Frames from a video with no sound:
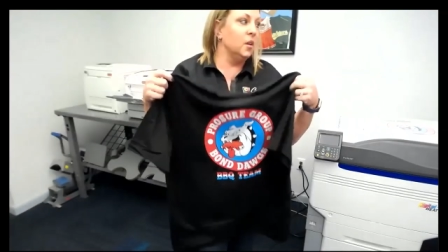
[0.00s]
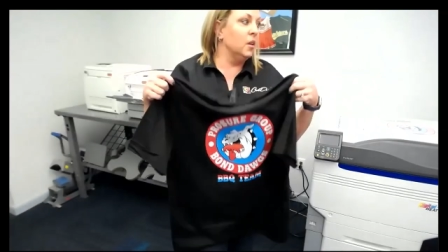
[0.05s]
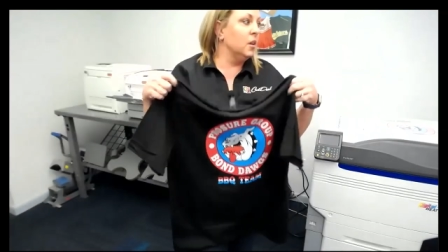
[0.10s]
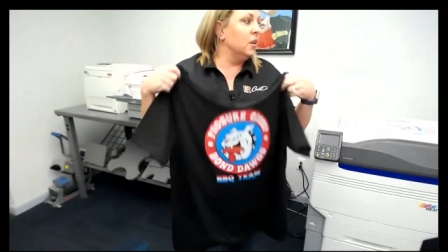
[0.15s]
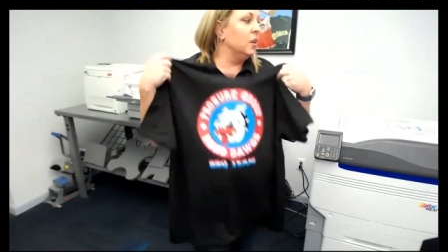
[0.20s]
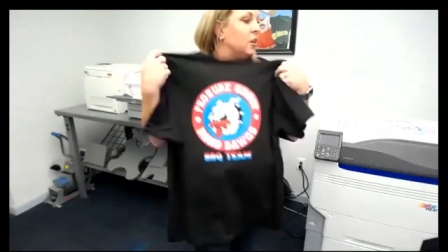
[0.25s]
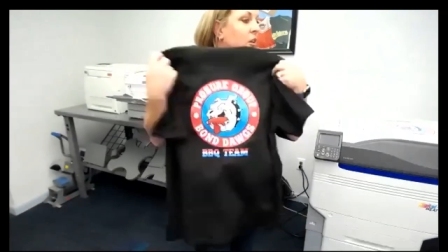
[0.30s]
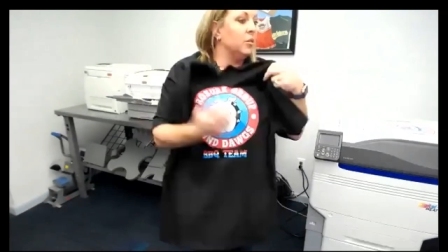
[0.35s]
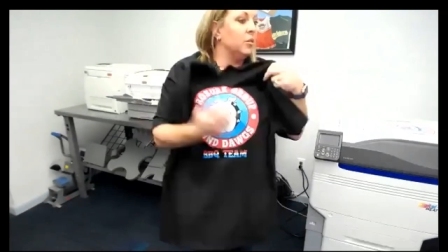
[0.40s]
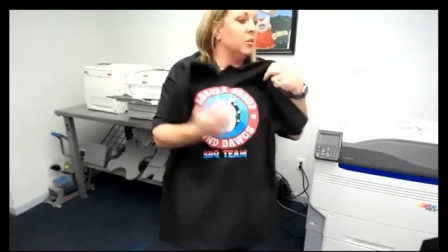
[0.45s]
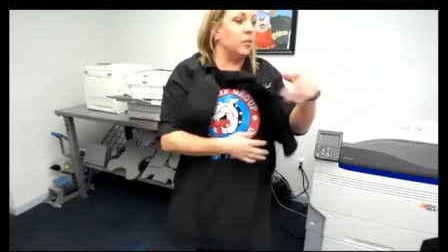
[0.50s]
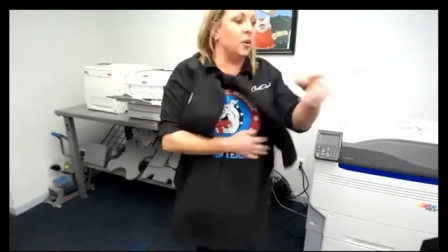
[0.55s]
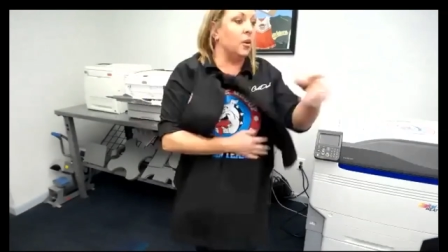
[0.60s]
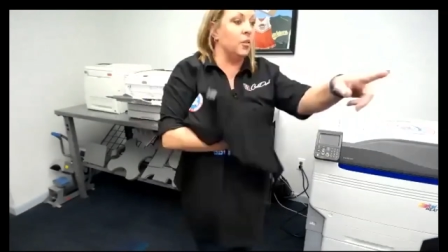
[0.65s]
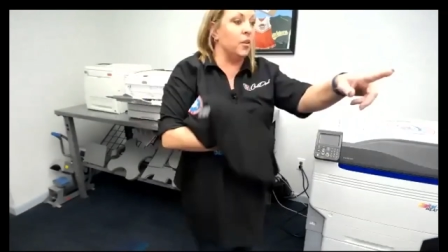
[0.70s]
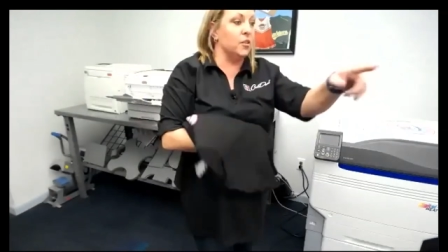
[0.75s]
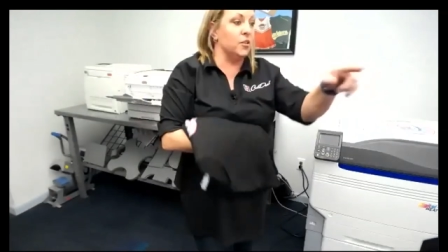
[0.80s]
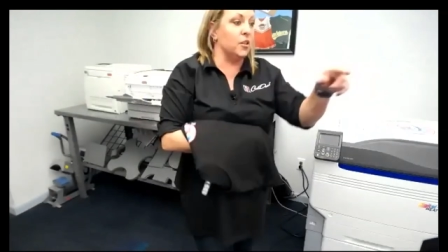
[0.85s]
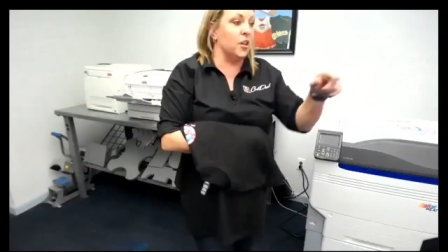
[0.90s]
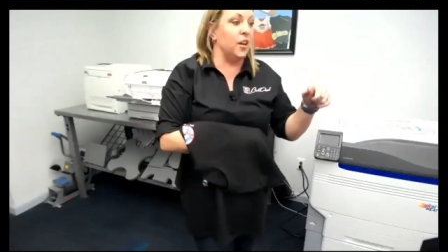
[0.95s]
See, that's a Throw
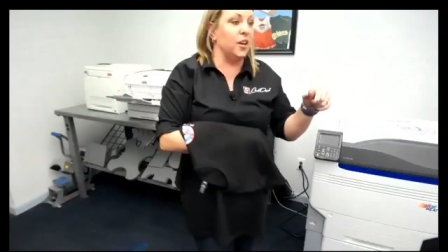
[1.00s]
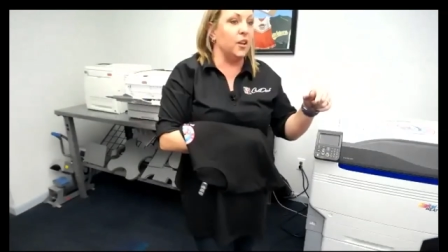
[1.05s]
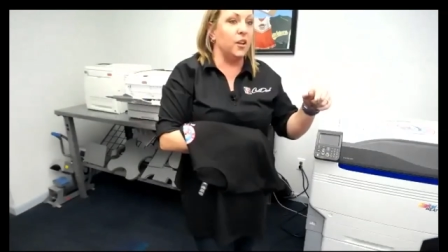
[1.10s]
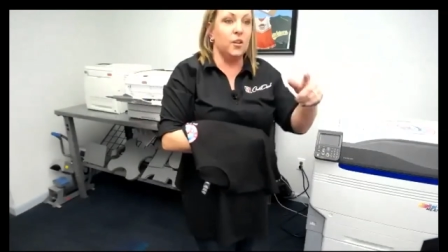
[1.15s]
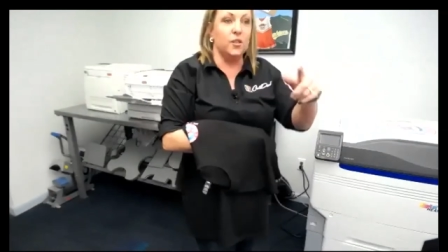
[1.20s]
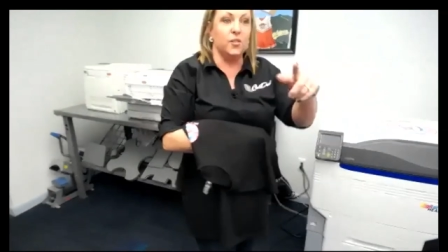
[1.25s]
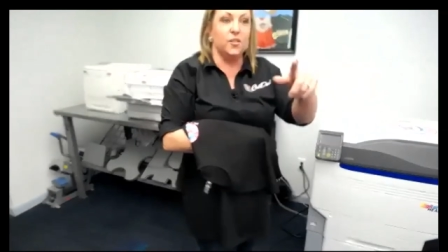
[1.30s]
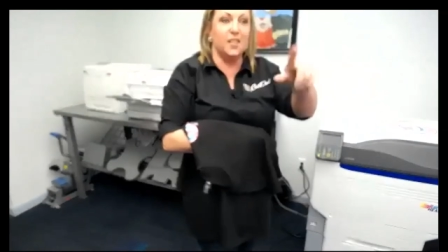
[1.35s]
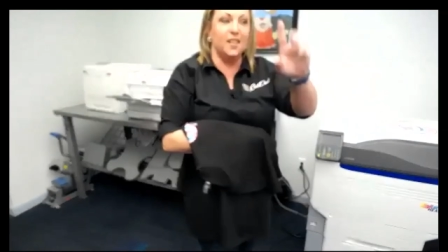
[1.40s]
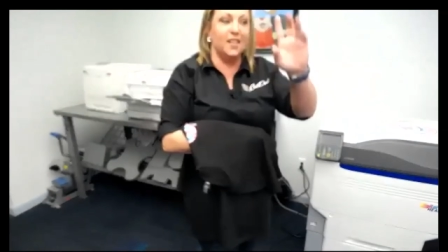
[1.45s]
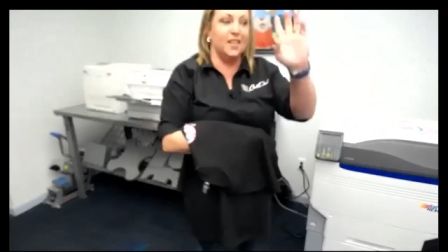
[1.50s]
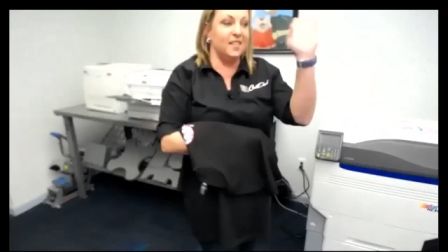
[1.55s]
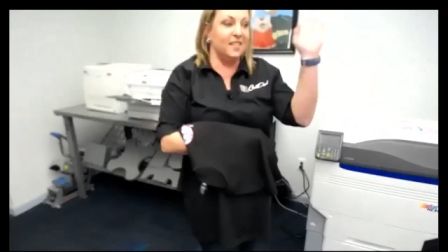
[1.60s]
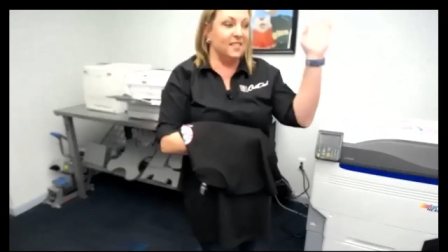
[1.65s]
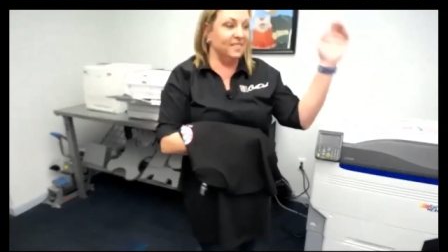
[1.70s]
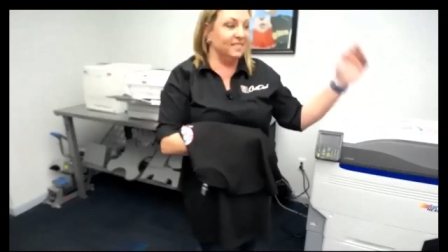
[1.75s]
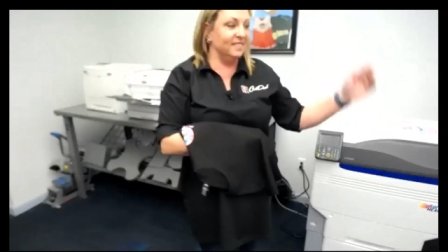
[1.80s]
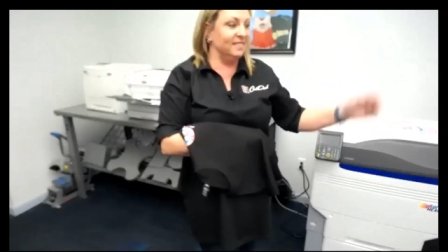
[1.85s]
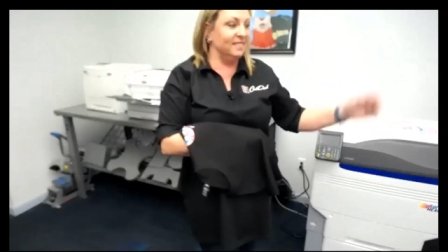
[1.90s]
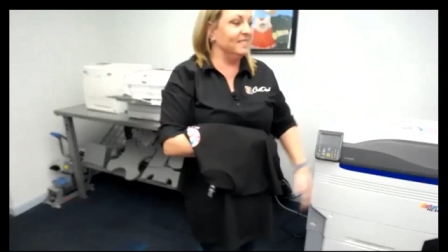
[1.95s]
solid a
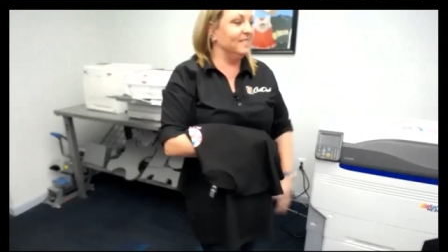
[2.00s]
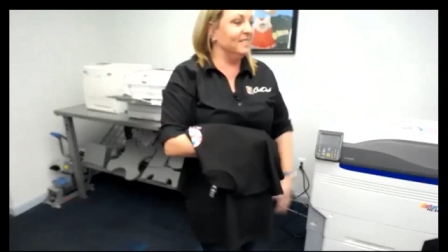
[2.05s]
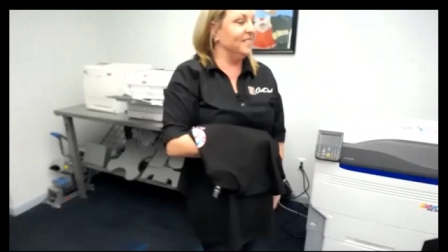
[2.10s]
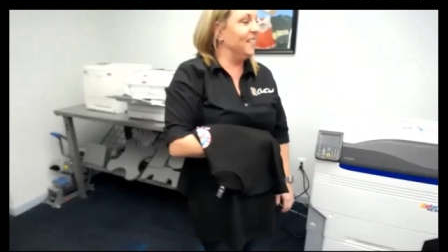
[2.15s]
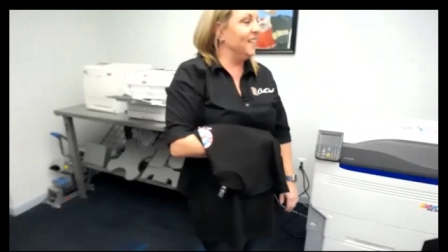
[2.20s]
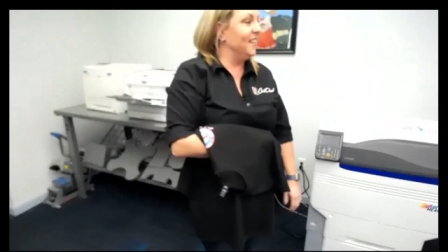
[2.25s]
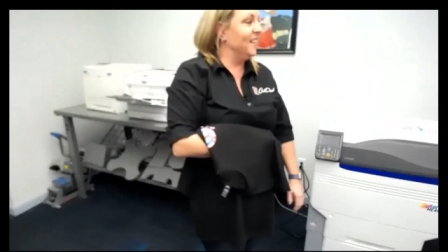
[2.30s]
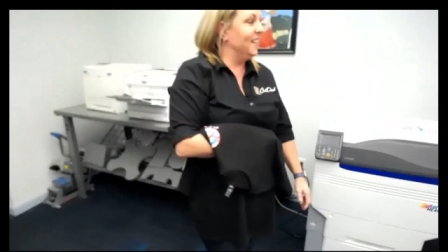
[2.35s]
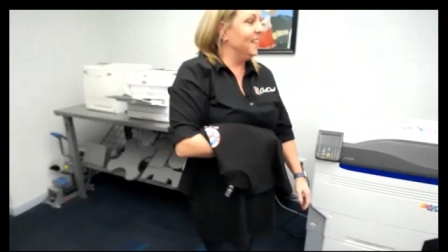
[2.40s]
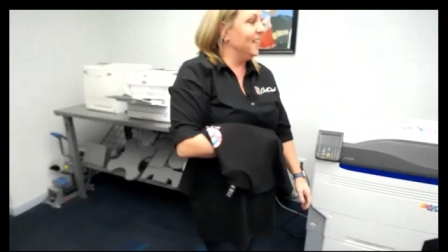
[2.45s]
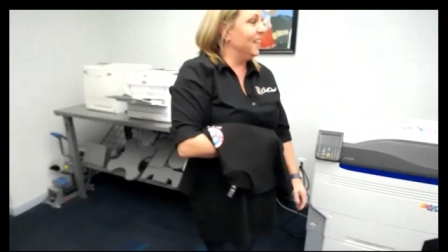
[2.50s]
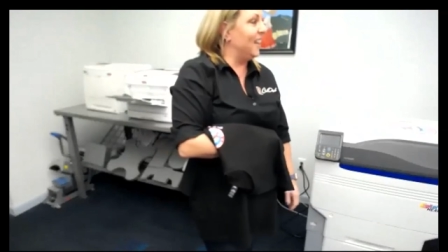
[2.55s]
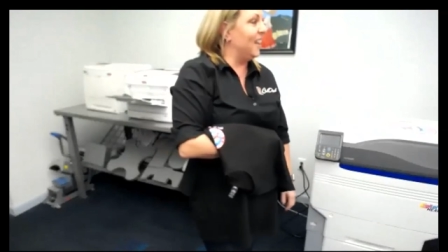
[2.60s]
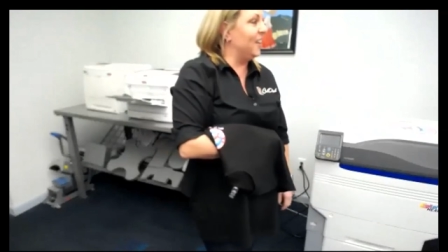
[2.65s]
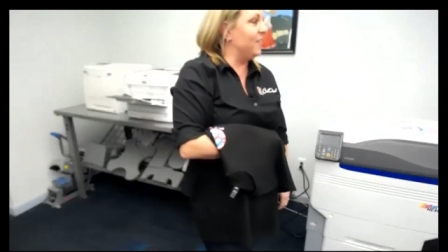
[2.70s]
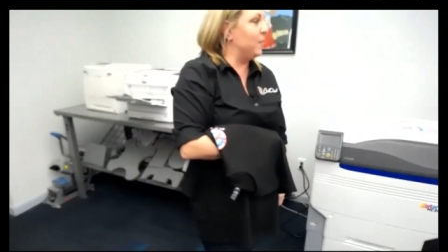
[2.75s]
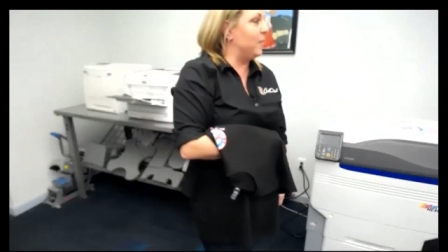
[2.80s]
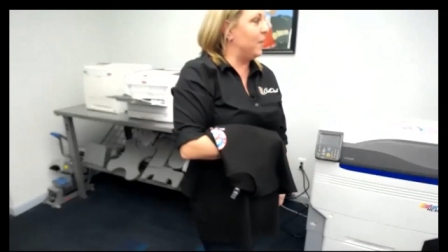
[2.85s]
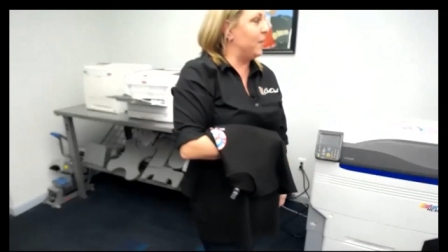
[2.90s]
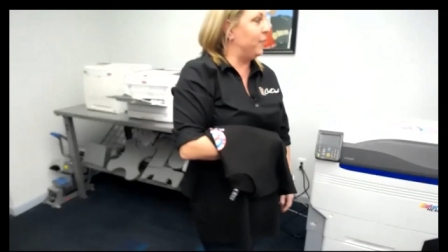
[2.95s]
shirt. That's yeah. the difference.
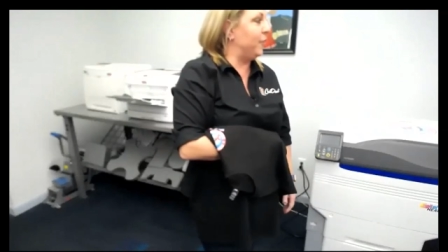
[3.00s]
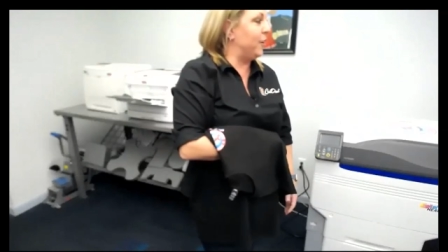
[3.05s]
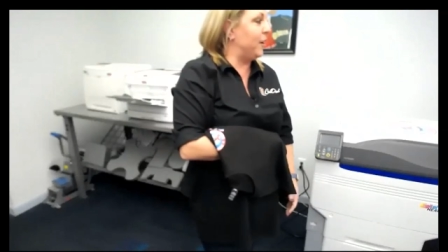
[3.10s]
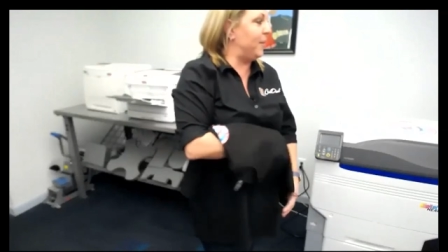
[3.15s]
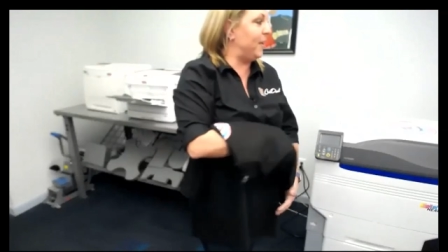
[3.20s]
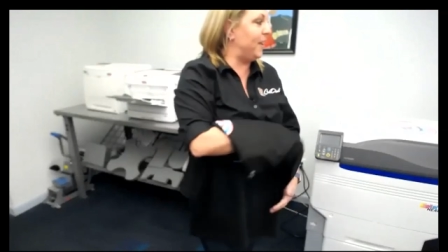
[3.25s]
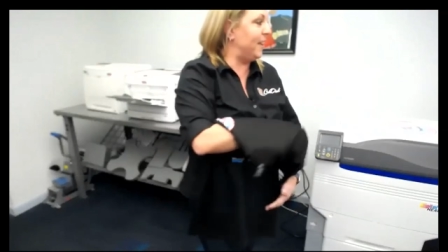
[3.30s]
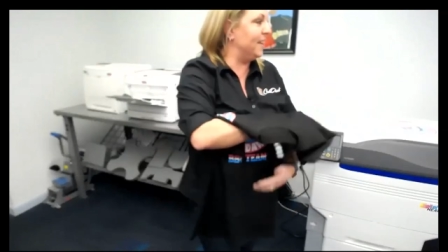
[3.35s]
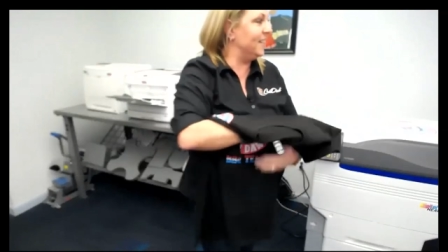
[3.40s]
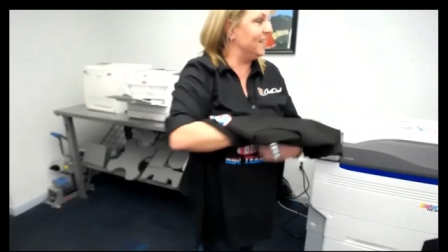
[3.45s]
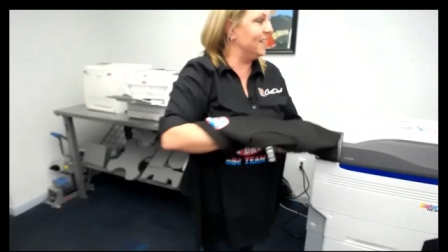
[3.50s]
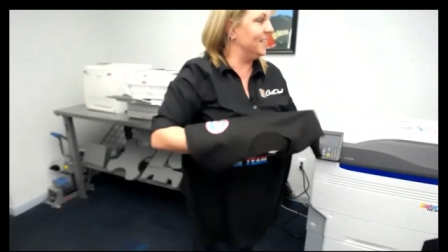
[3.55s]
Give them a freebie.